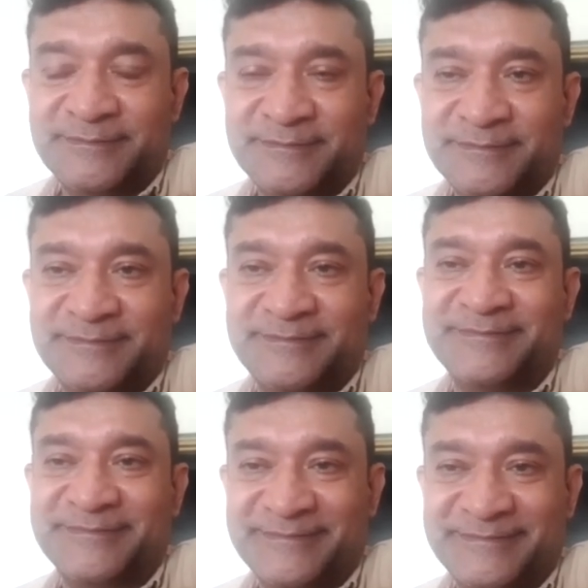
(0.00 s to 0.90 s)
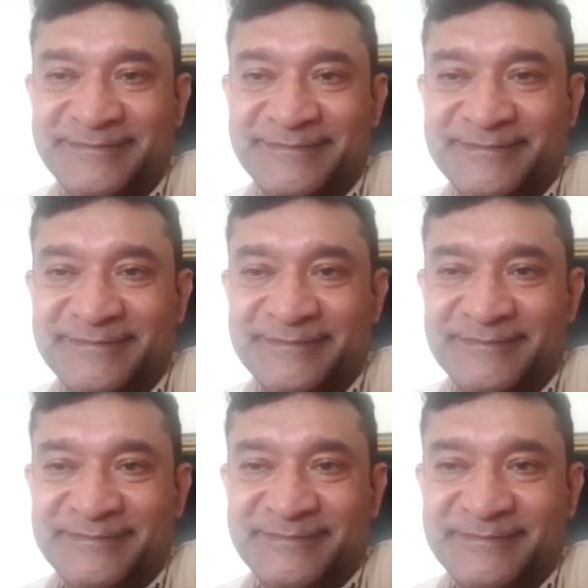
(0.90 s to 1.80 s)

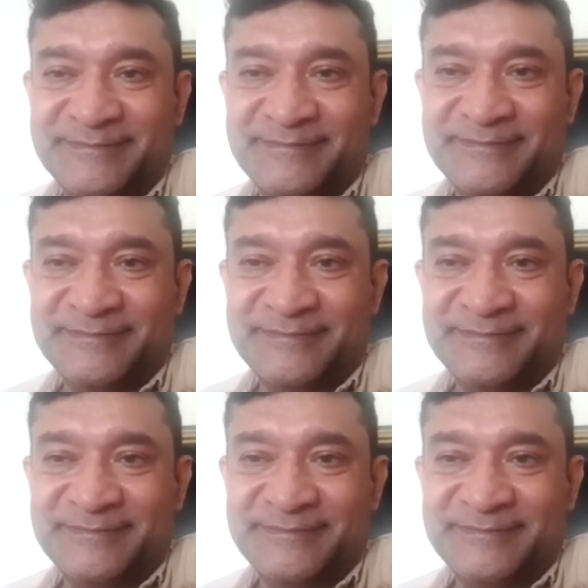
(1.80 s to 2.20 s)
The person shown says nothing.